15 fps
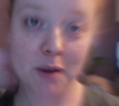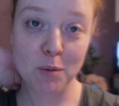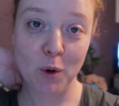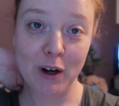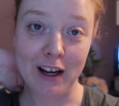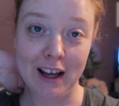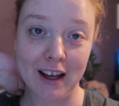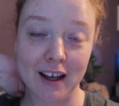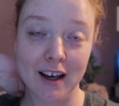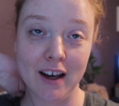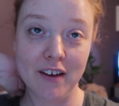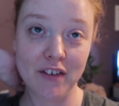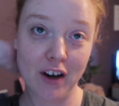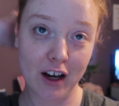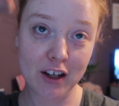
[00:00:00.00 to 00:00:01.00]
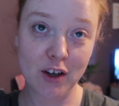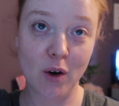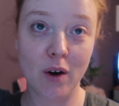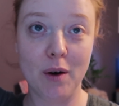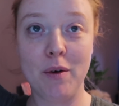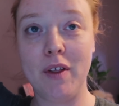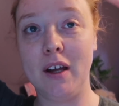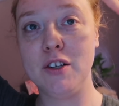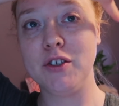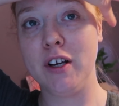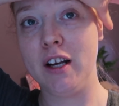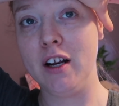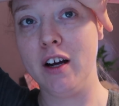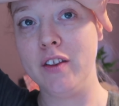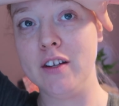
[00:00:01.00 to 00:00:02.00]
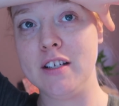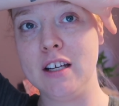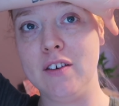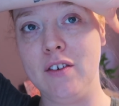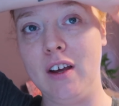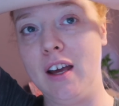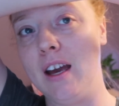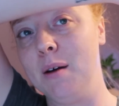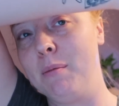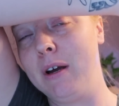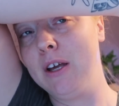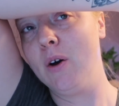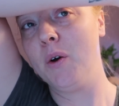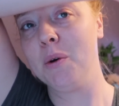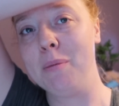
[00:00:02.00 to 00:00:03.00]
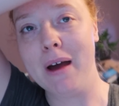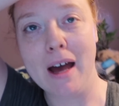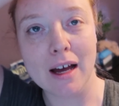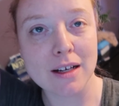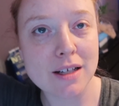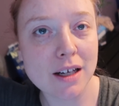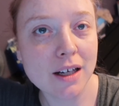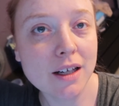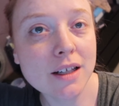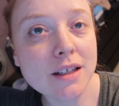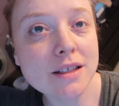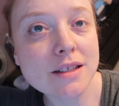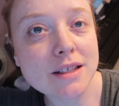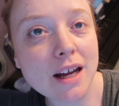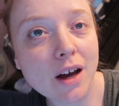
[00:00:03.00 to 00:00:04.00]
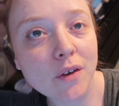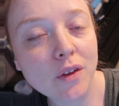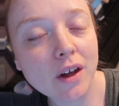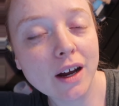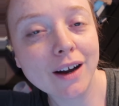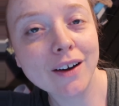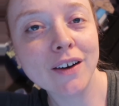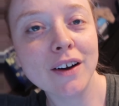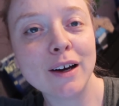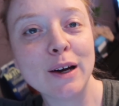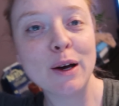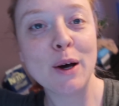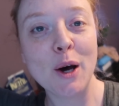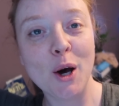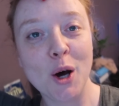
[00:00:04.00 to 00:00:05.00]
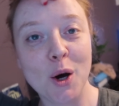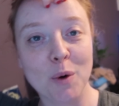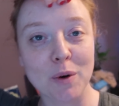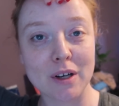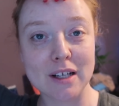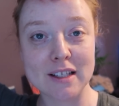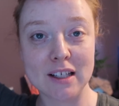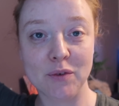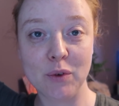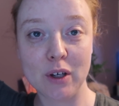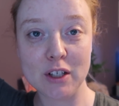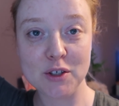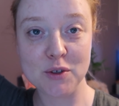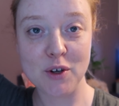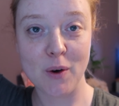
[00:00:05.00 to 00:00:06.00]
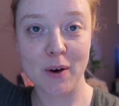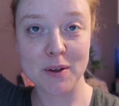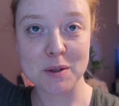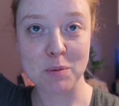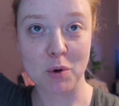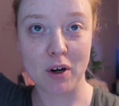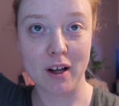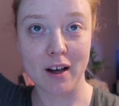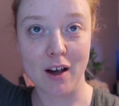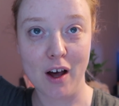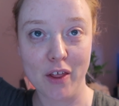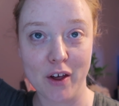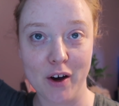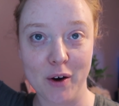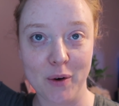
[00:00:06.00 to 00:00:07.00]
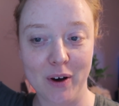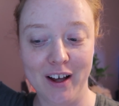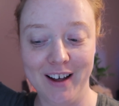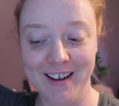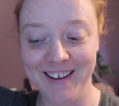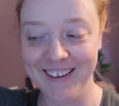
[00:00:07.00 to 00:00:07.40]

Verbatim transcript: Good morning. I've got yoga with Adrienne on the T V and my yoga mat is down there. We're gonna see if we can do yoga this morning, although